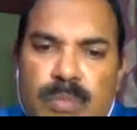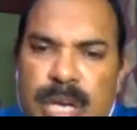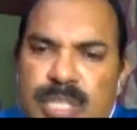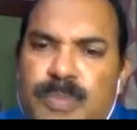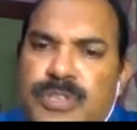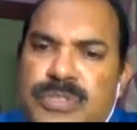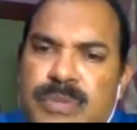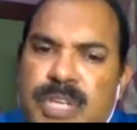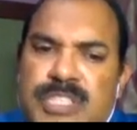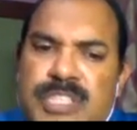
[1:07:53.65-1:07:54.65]
What is the
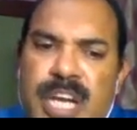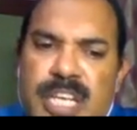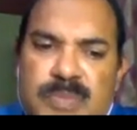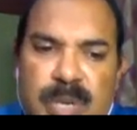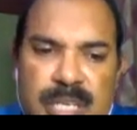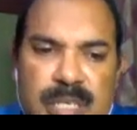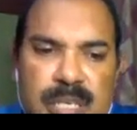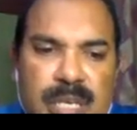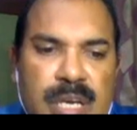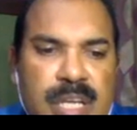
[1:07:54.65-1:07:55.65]
position of the resting hand splint?
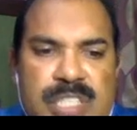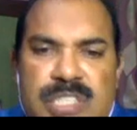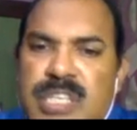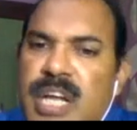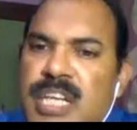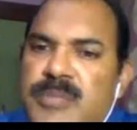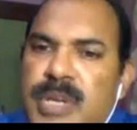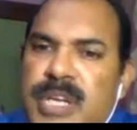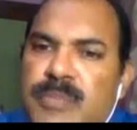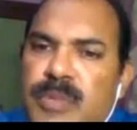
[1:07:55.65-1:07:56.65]
Resting hand
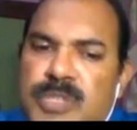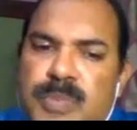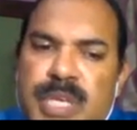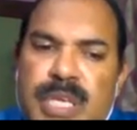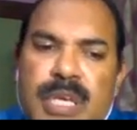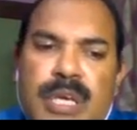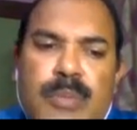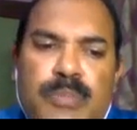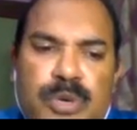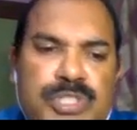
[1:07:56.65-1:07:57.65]
splint must be
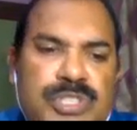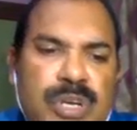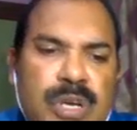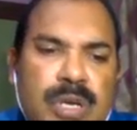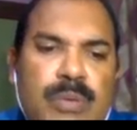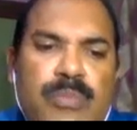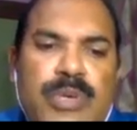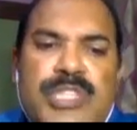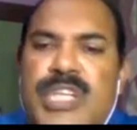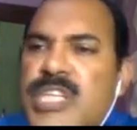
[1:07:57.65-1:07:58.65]
positioned
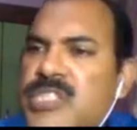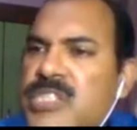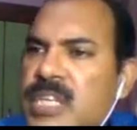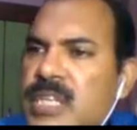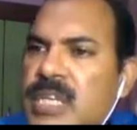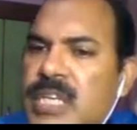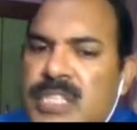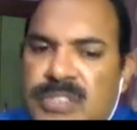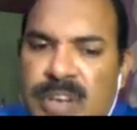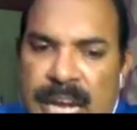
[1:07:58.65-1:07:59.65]
with wrist in
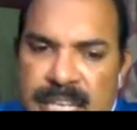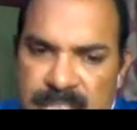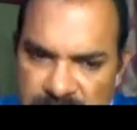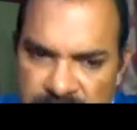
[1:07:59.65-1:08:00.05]
slight